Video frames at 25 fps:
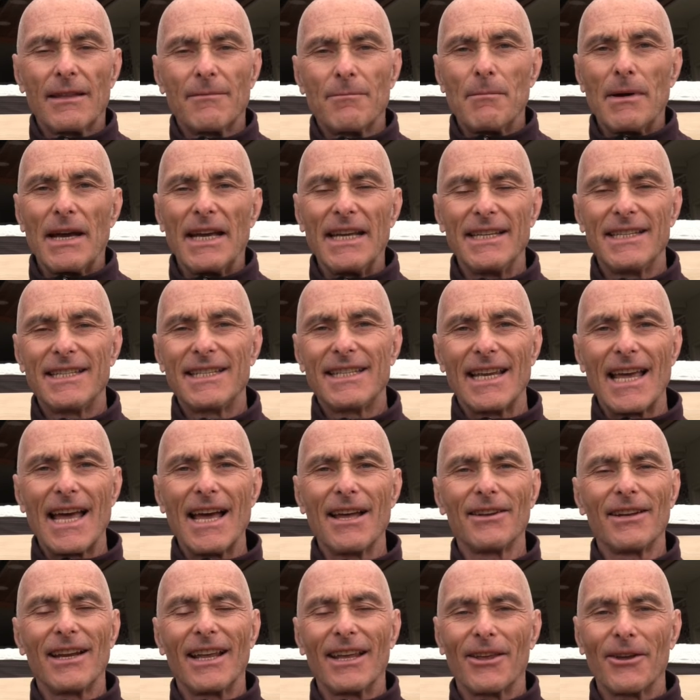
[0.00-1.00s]
might
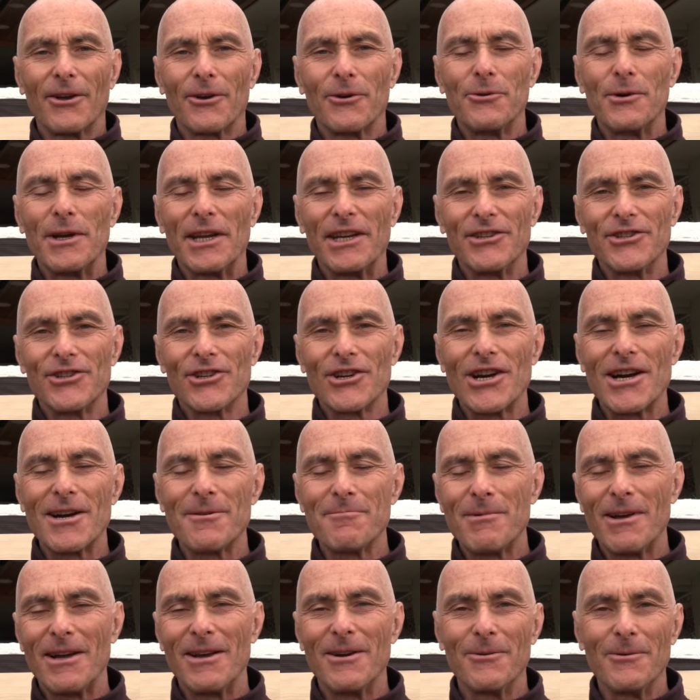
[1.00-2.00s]
sound like a quick
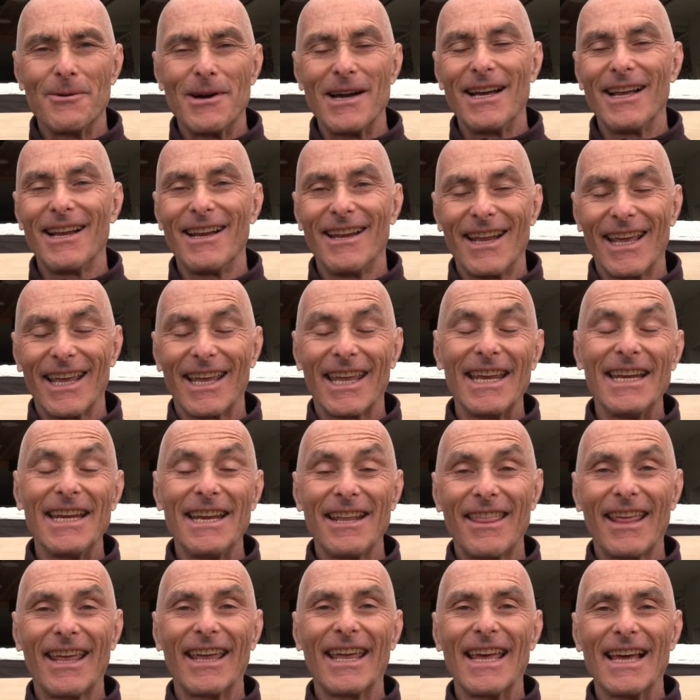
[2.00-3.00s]
job. Well, like
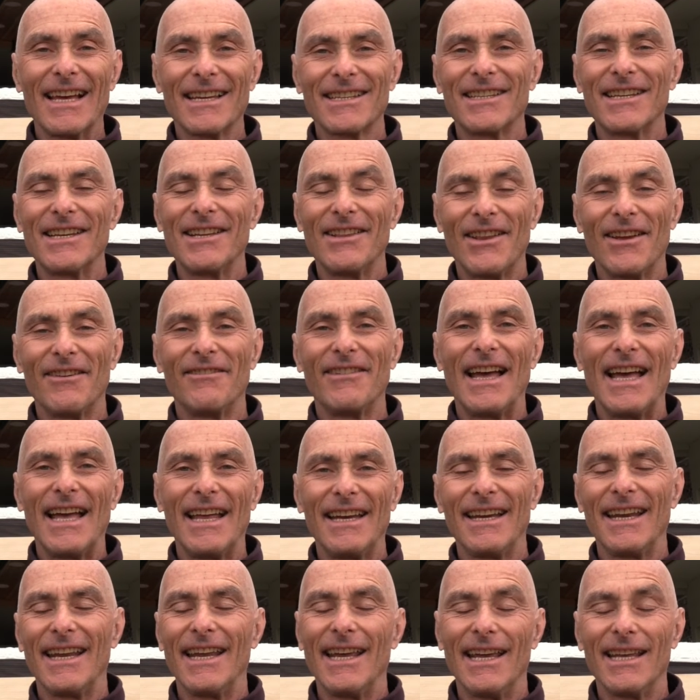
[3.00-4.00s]
anything else in the
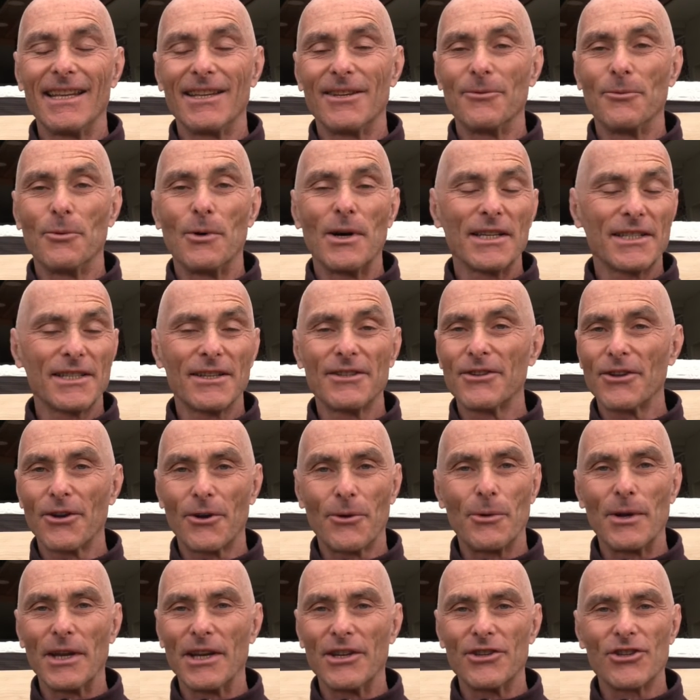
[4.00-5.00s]
van, it wasn't a
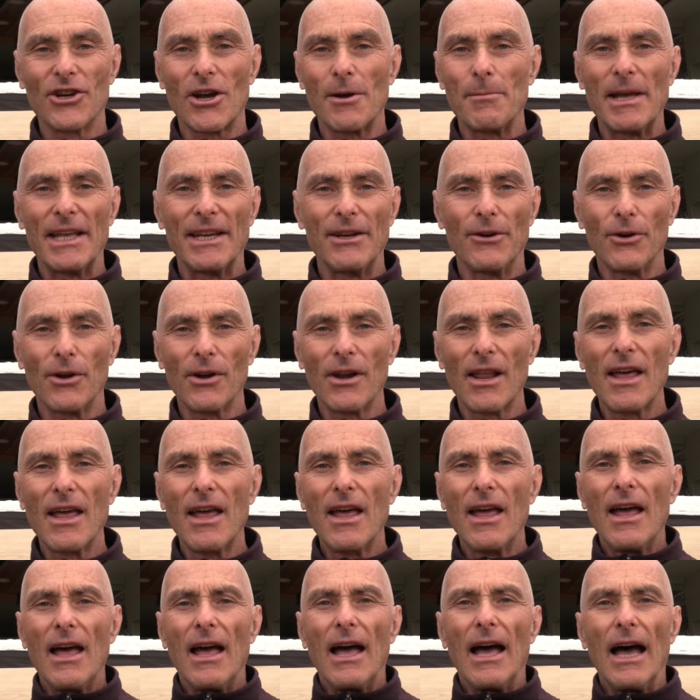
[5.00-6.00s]
quick job at all.
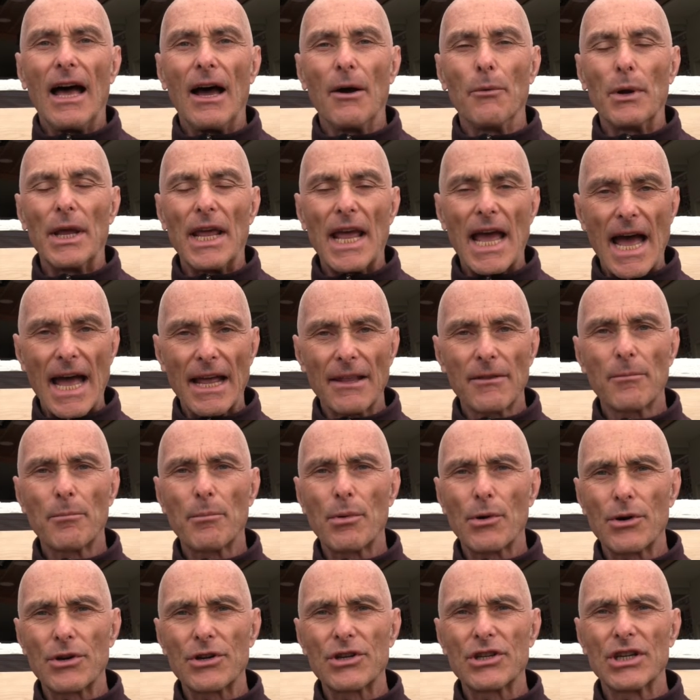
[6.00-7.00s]
We had
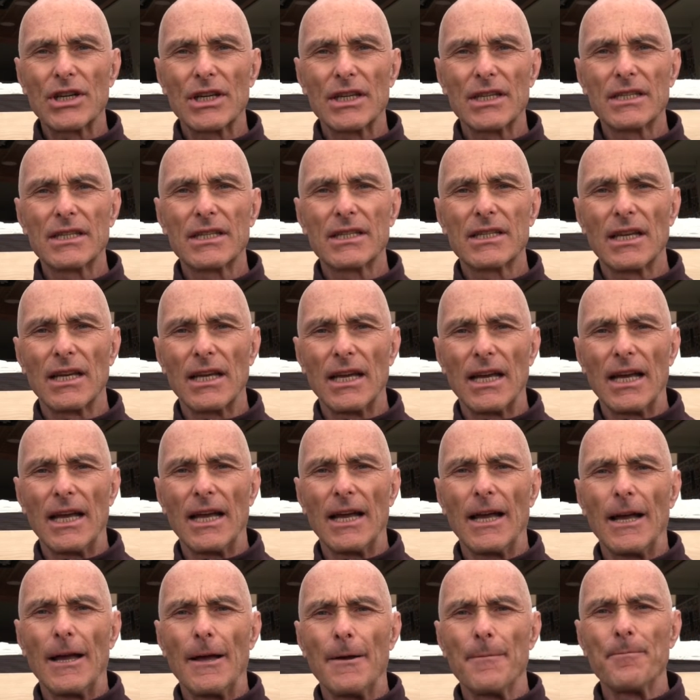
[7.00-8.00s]
purchased
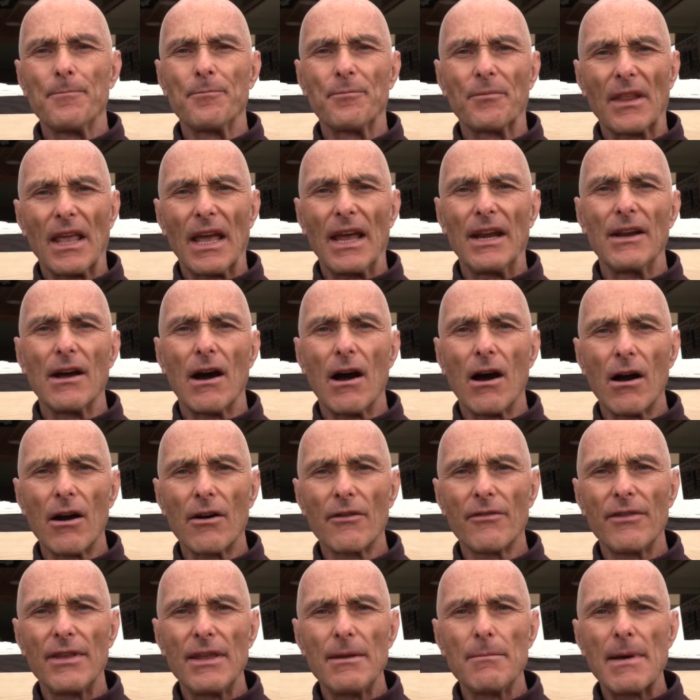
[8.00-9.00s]
an
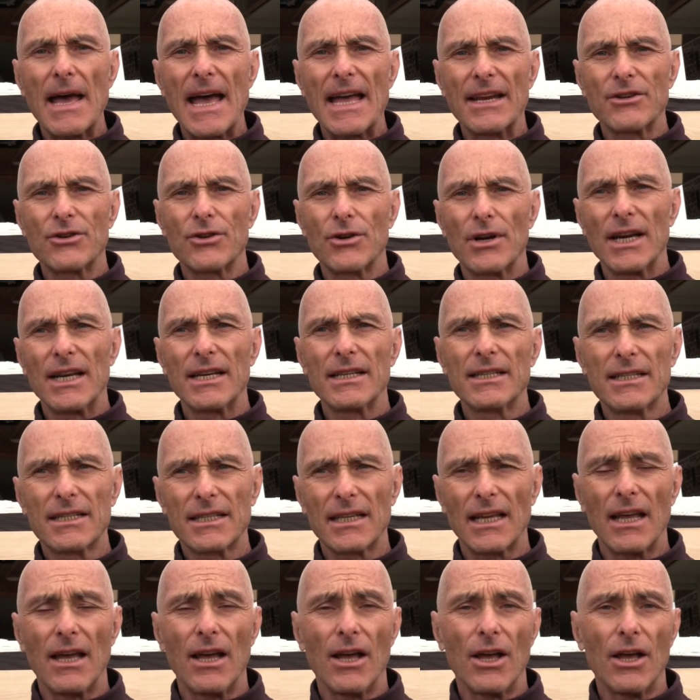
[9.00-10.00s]
RV mattress,
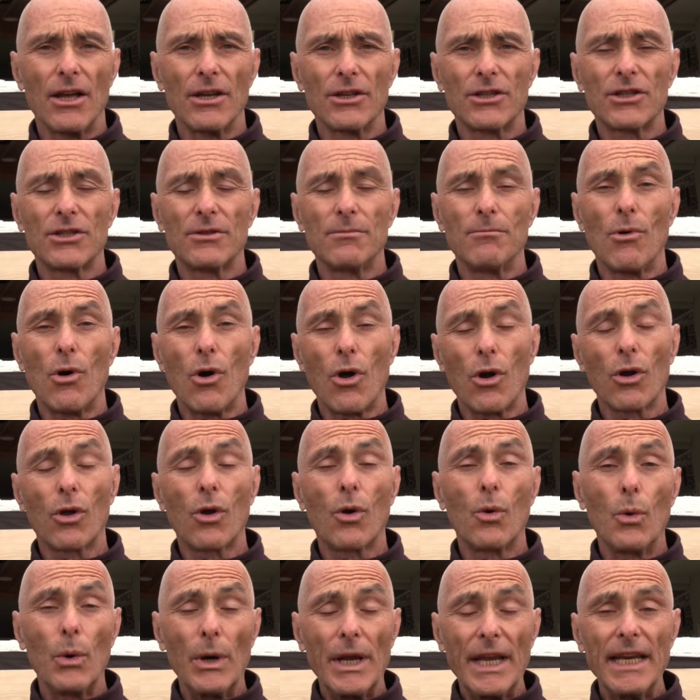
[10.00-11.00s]
a small
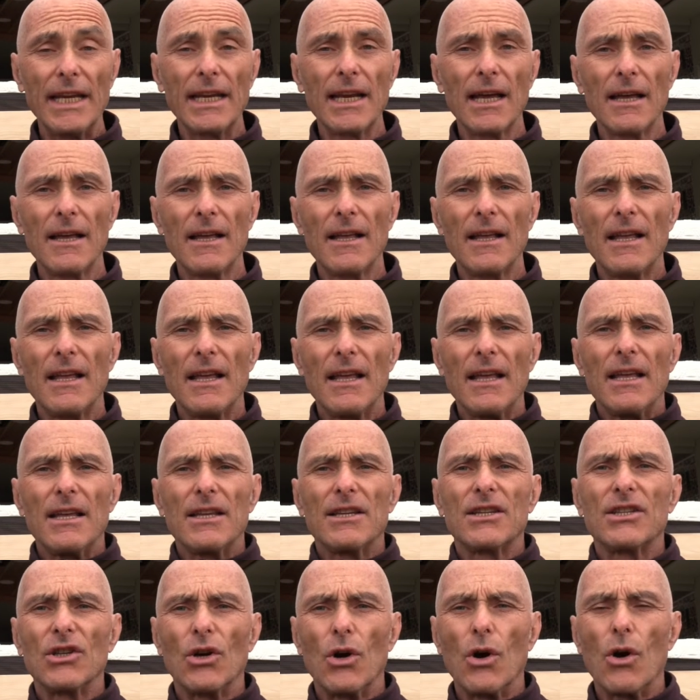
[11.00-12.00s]
queen,
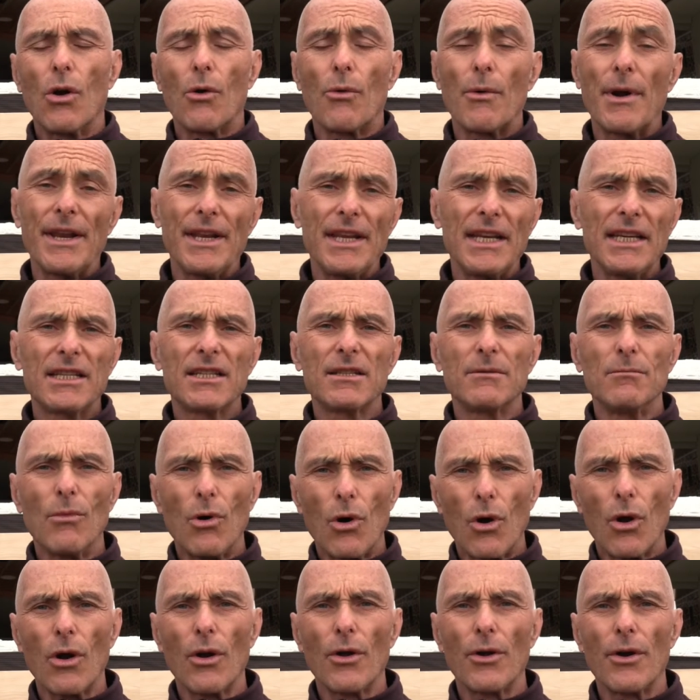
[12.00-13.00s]
so already
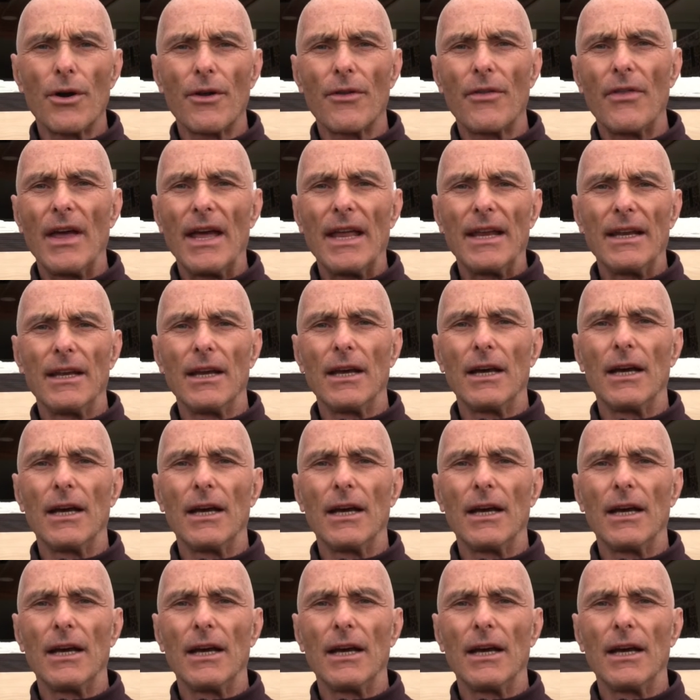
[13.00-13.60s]
smaller than